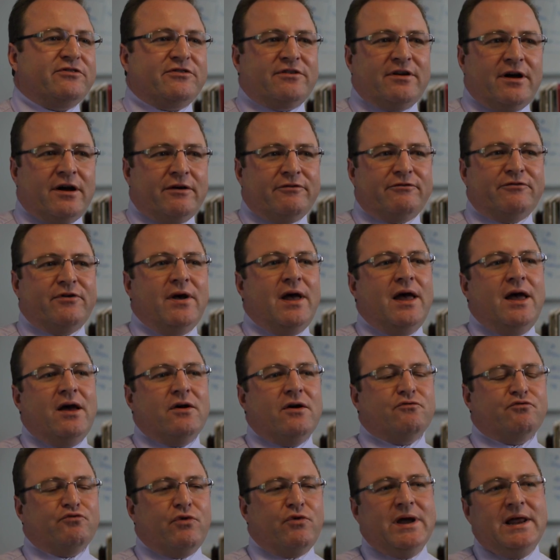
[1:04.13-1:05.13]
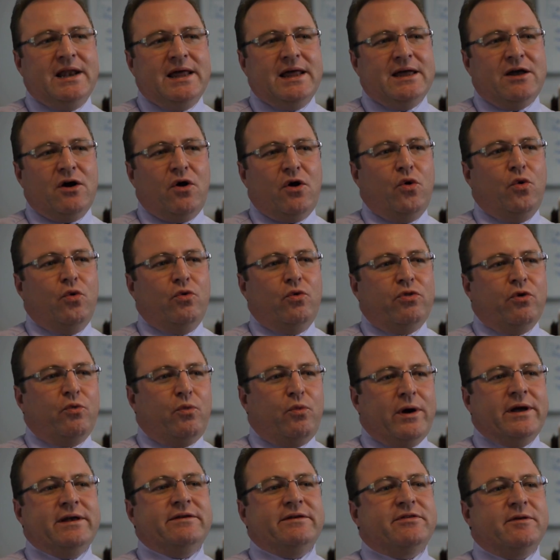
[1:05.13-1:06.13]
stuff, really all the
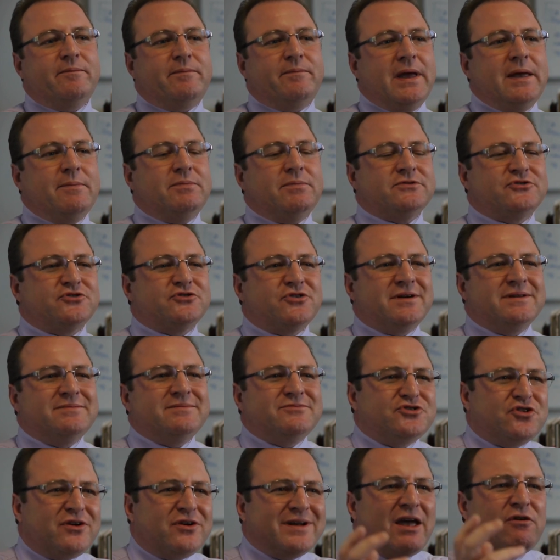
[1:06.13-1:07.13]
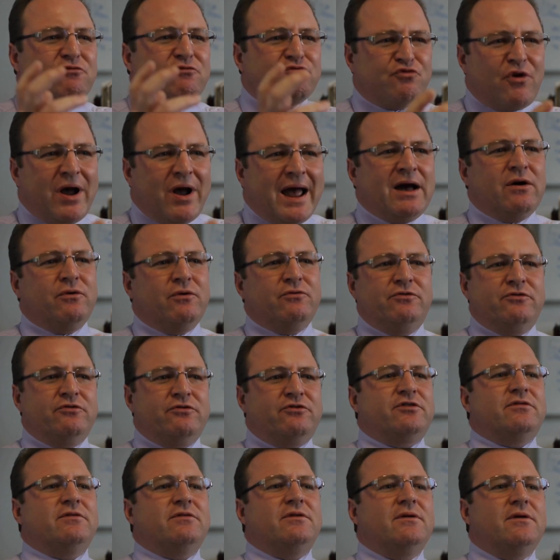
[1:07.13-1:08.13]
ways that people try and get
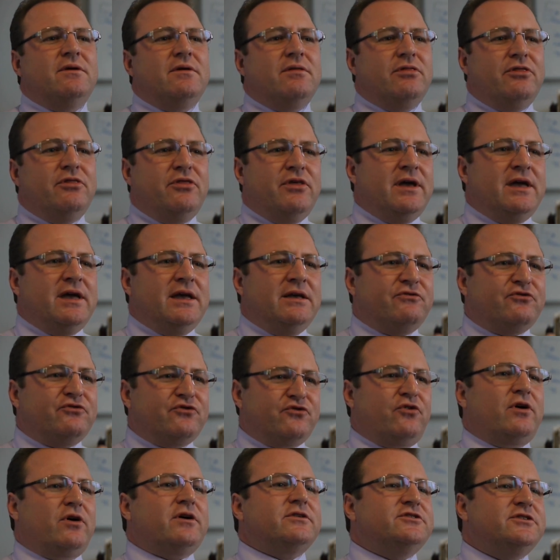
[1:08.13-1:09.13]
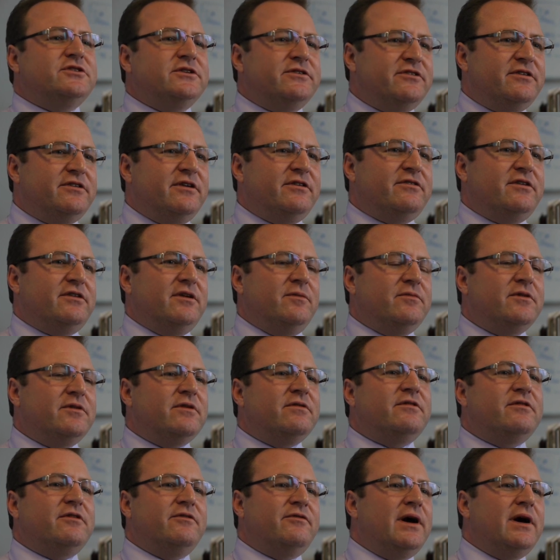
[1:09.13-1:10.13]
round the structured systems
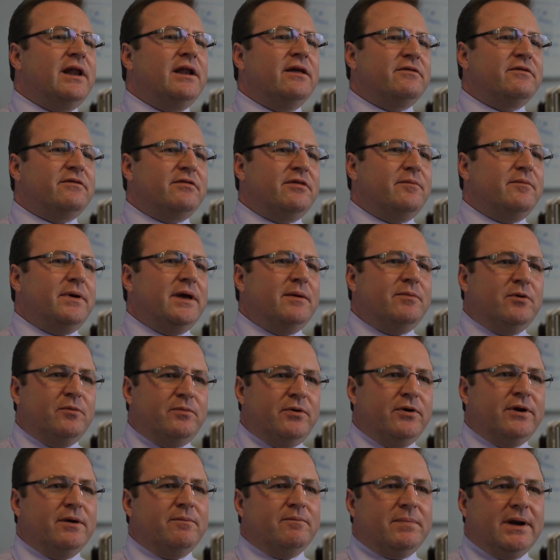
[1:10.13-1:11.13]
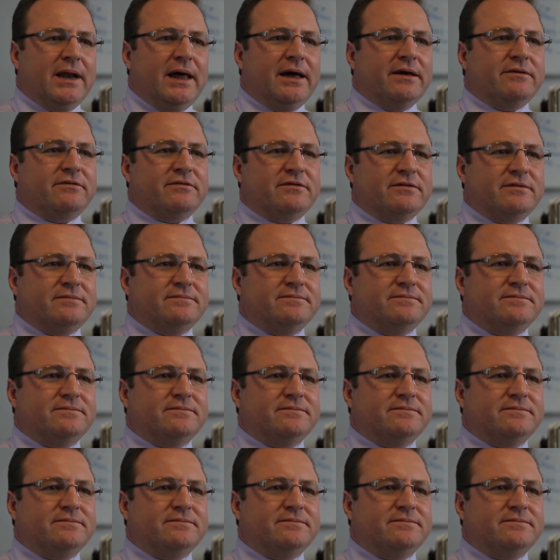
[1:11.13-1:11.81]
and surveillance that people put in place.